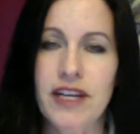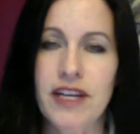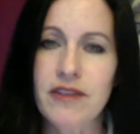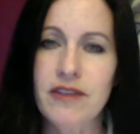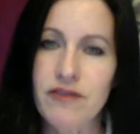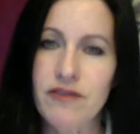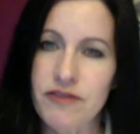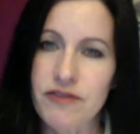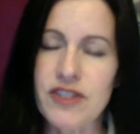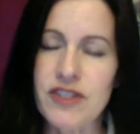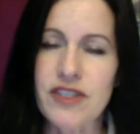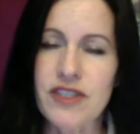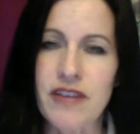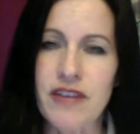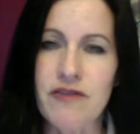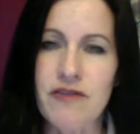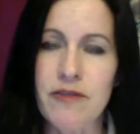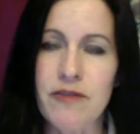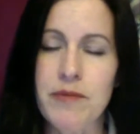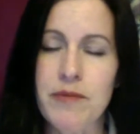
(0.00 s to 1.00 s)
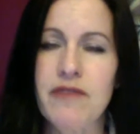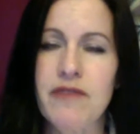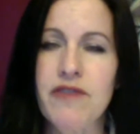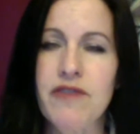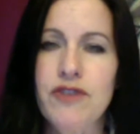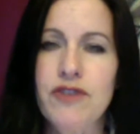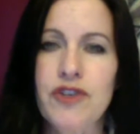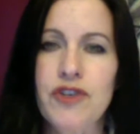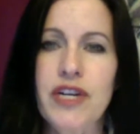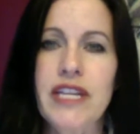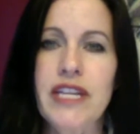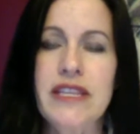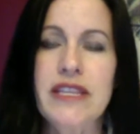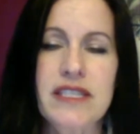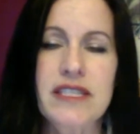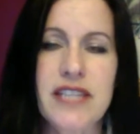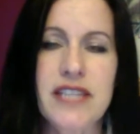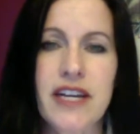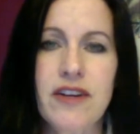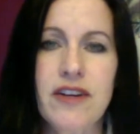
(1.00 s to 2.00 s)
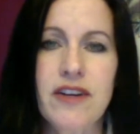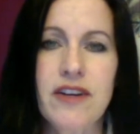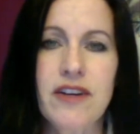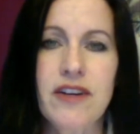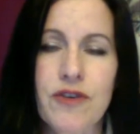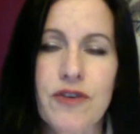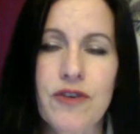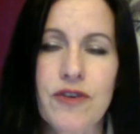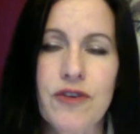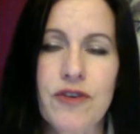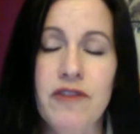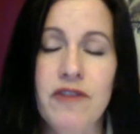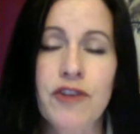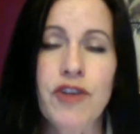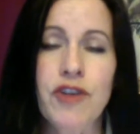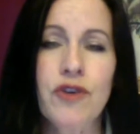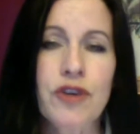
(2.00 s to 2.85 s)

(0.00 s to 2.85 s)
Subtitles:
not the first level, but if you join at the second or third level,